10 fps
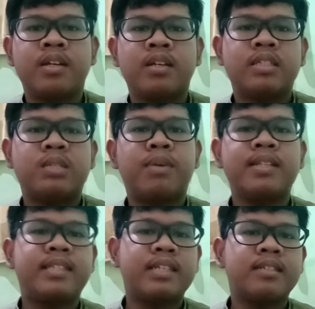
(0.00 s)

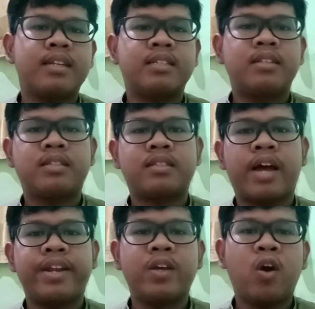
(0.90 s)
Semantics is the
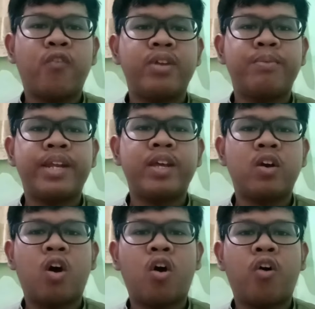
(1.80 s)
study of the meaning
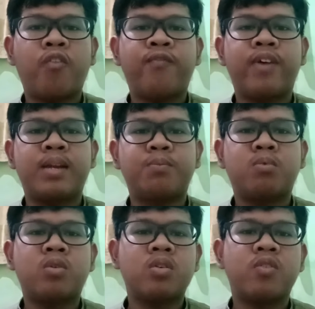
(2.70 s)
of very
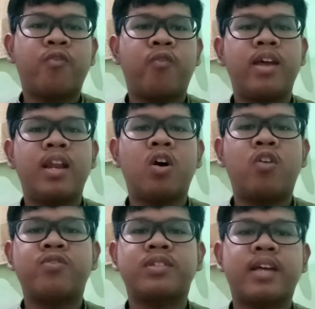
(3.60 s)
broad field
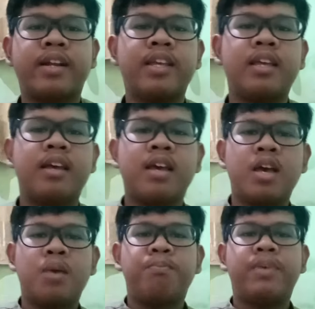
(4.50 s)
of study,
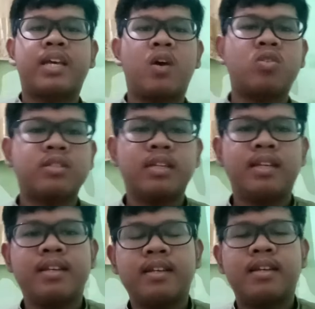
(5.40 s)
because
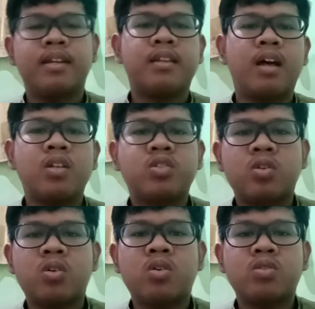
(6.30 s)
it
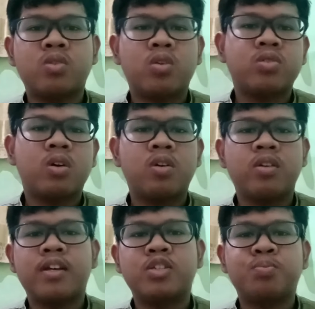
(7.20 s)
also touches on
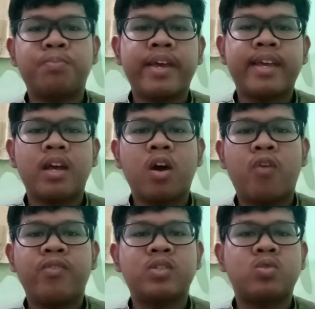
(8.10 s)
aspect
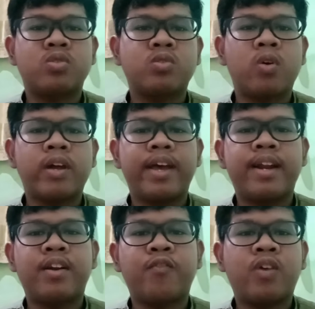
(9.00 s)
of the structure
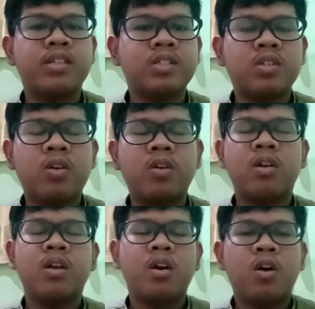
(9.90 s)
and function
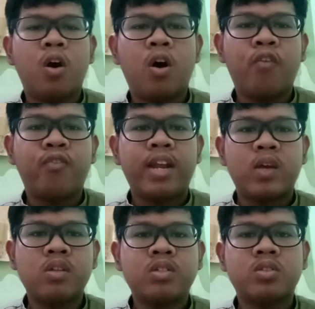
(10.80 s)
of
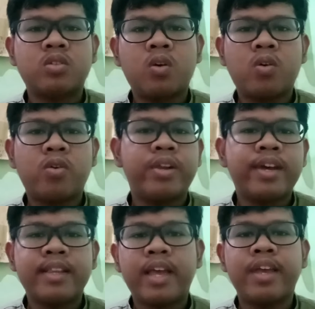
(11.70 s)
language, so
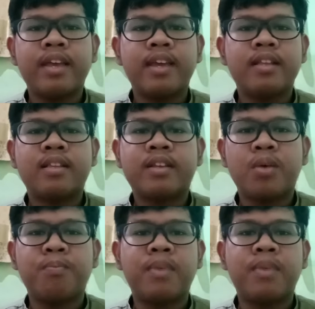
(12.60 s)
that it can